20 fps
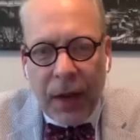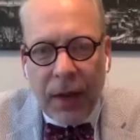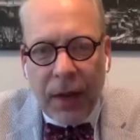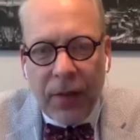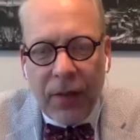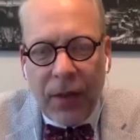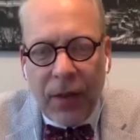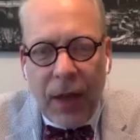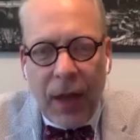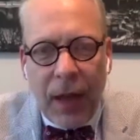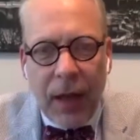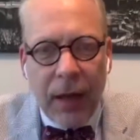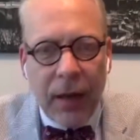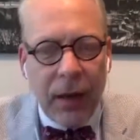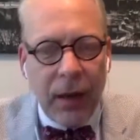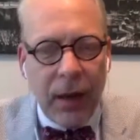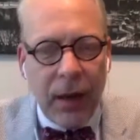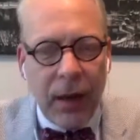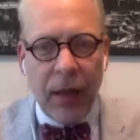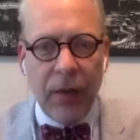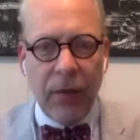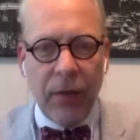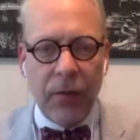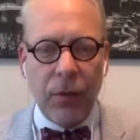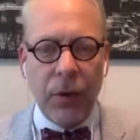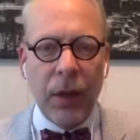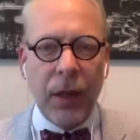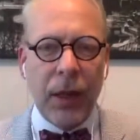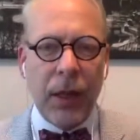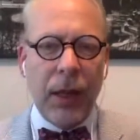and sad and
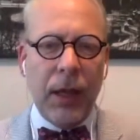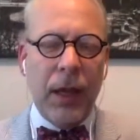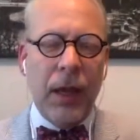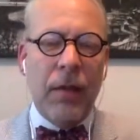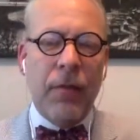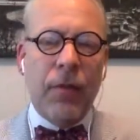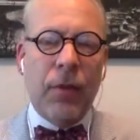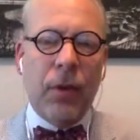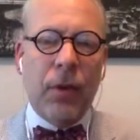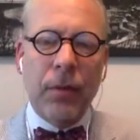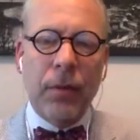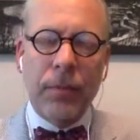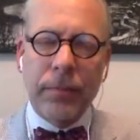really evil.